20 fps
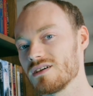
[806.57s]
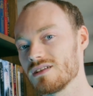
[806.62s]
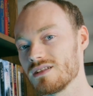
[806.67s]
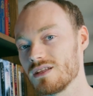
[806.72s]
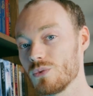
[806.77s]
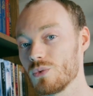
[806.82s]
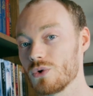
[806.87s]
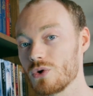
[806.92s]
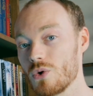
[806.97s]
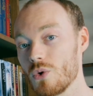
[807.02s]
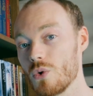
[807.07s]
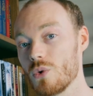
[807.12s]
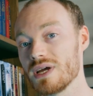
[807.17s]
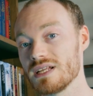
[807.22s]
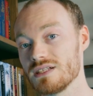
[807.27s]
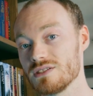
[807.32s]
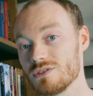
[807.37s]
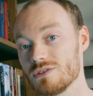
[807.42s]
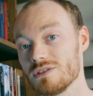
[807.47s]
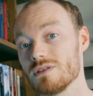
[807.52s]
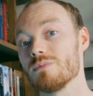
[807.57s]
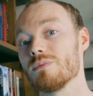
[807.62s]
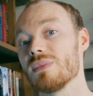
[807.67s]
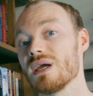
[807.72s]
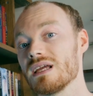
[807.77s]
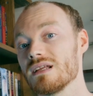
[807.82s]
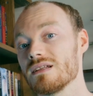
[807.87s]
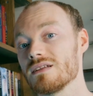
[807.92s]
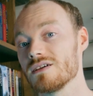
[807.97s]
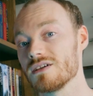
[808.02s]
that will go into the
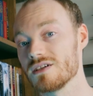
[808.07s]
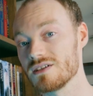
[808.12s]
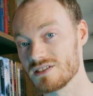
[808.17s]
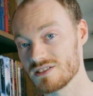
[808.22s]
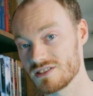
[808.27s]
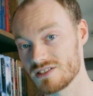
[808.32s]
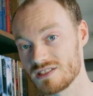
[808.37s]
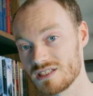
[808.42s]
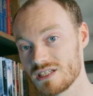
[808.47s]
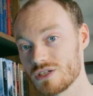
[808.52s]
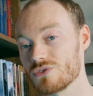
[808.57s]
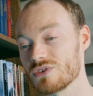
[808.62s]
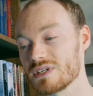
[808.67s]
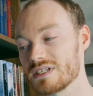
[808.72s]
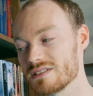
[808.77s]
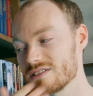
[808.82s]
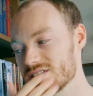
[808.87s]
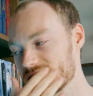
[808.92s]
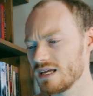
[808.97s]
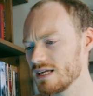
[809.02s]
main series.